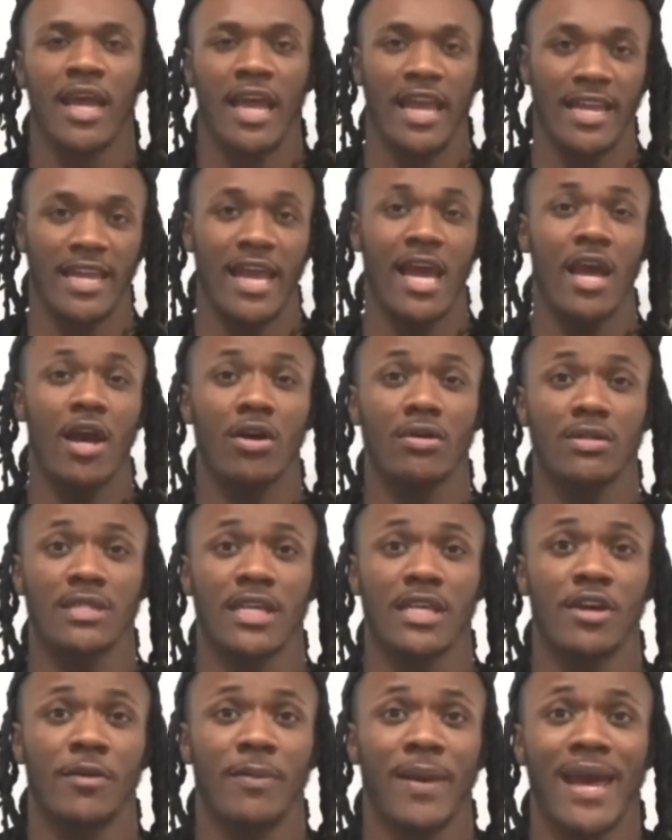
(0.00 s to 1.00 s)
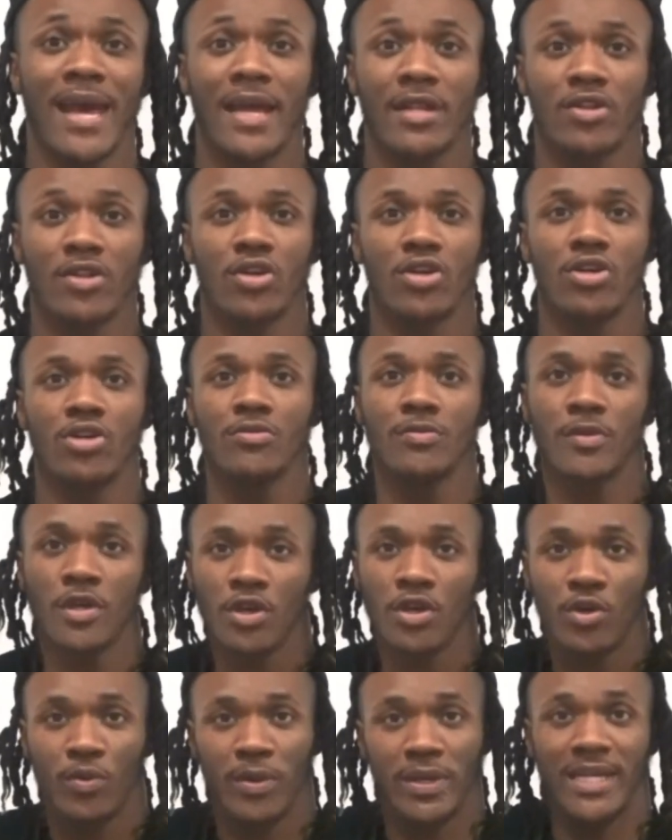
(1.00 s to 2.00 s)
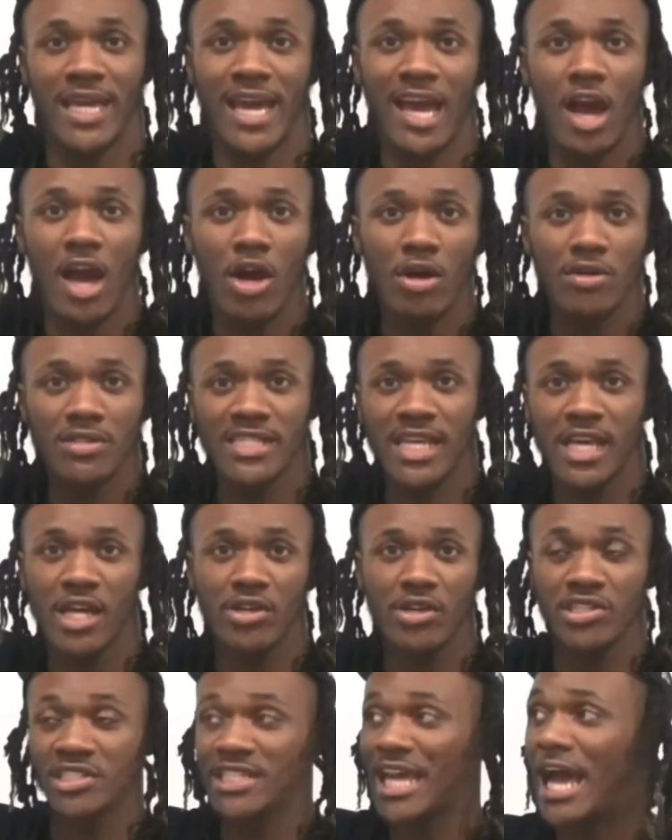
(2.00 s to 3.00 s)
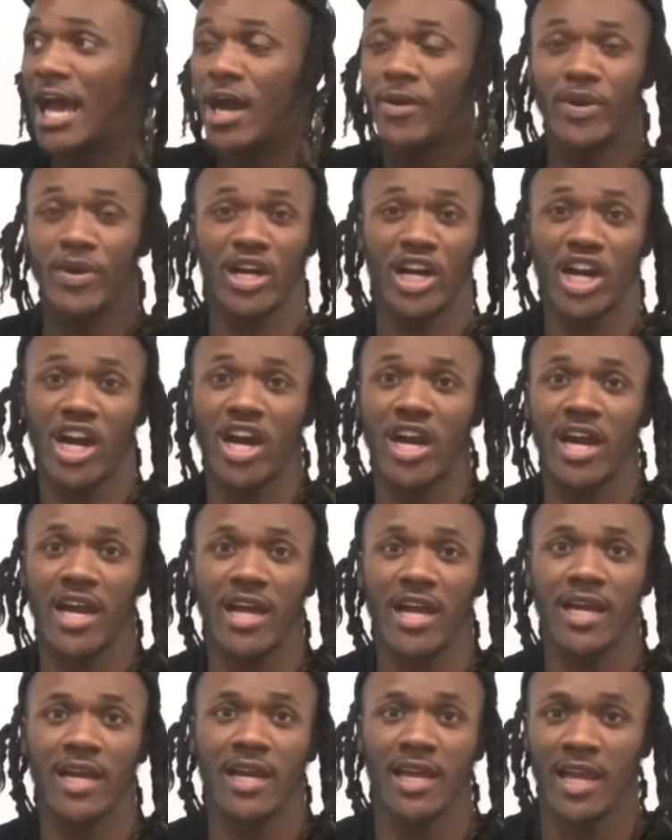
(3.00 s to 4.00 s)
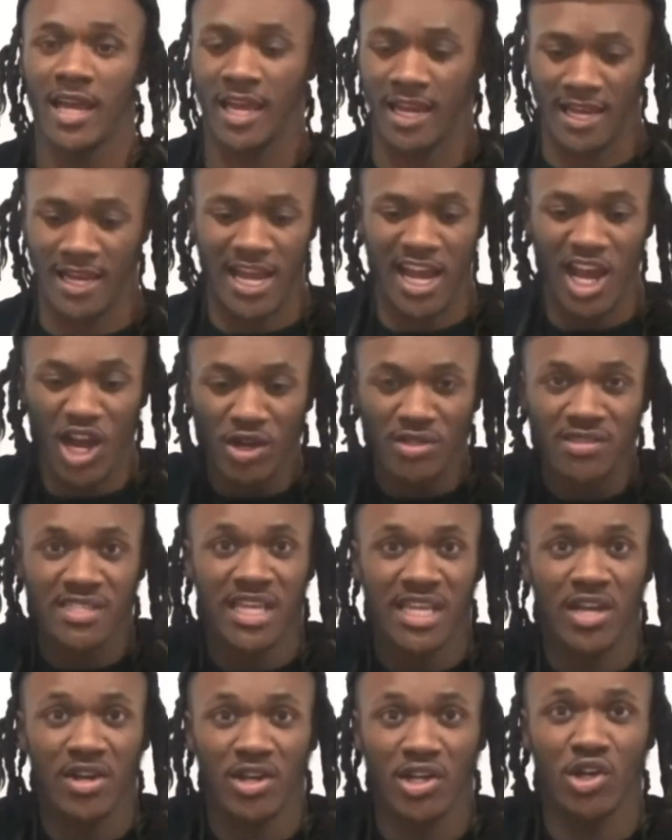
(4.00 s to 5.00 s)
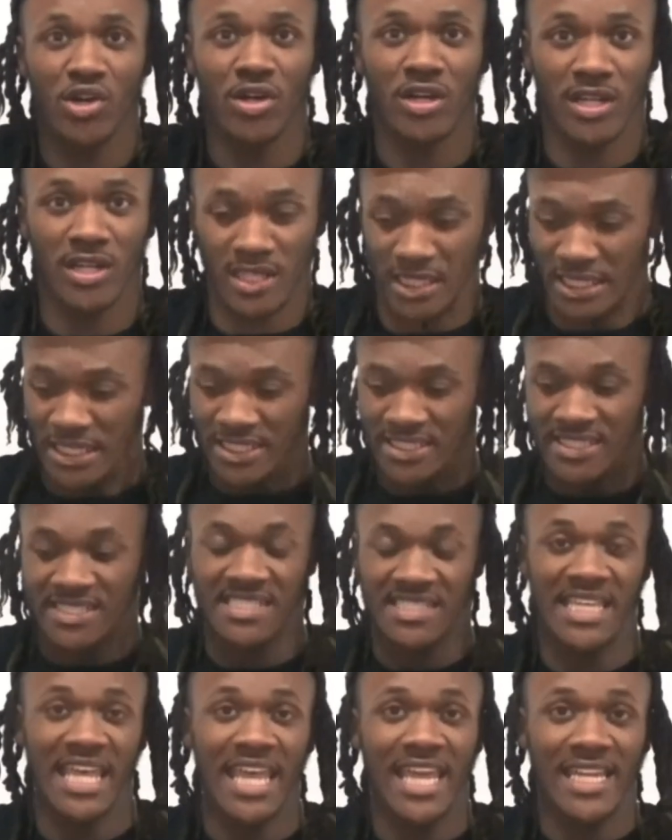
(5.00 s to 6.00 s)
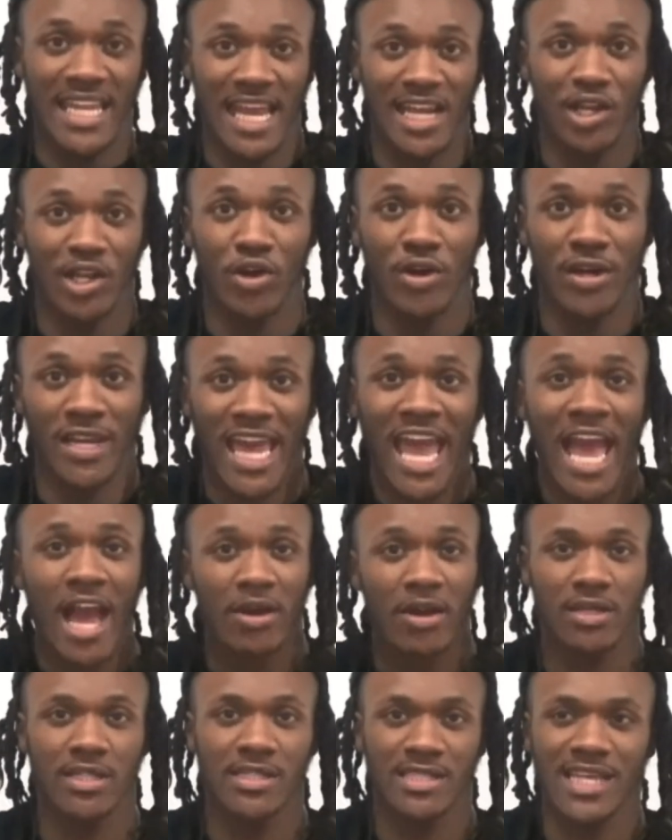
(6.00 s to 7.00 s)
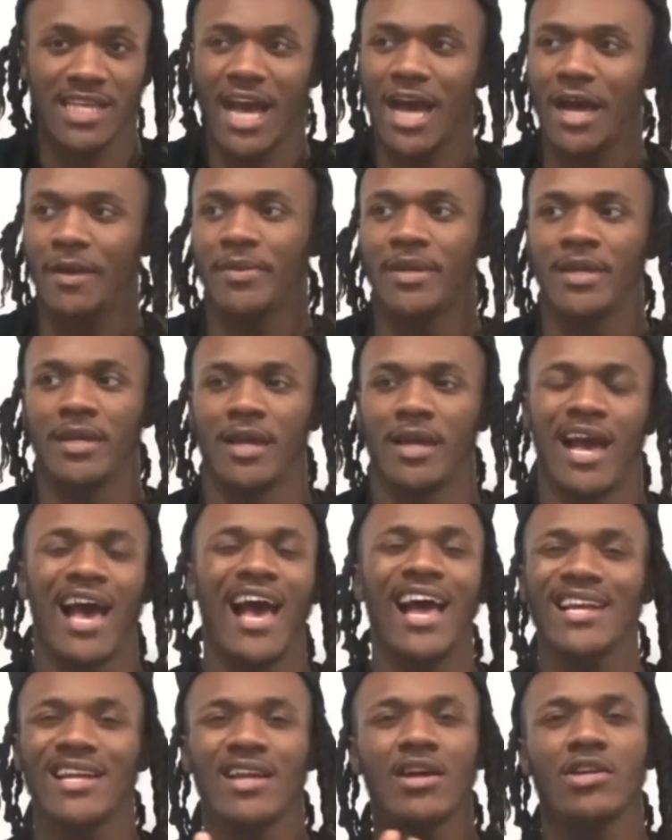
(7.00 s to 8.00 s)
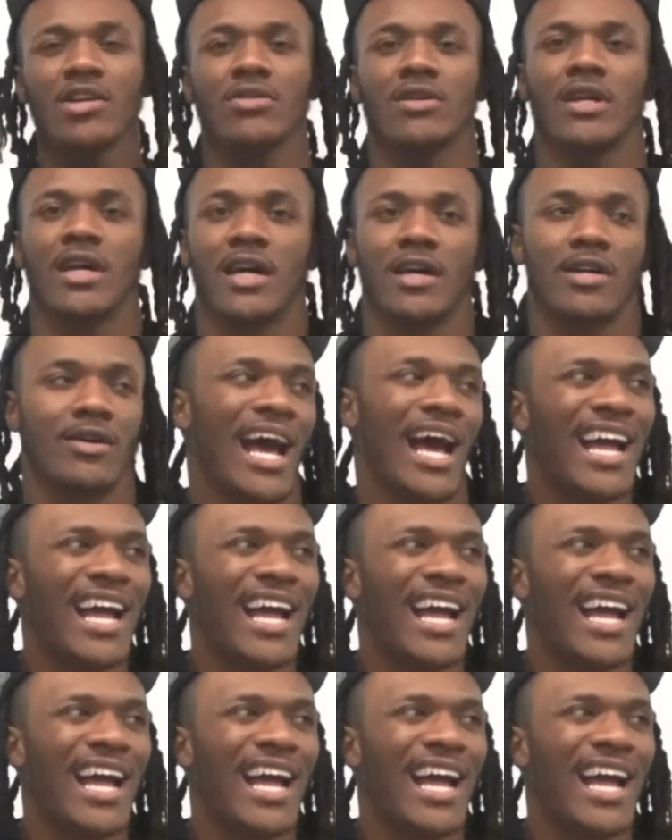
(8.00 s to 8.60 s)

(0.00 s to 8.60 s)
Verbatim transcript: in that hotel bathroom with that hotel shower curtain and that hotel little sink, that little countertop, I know you a hoe.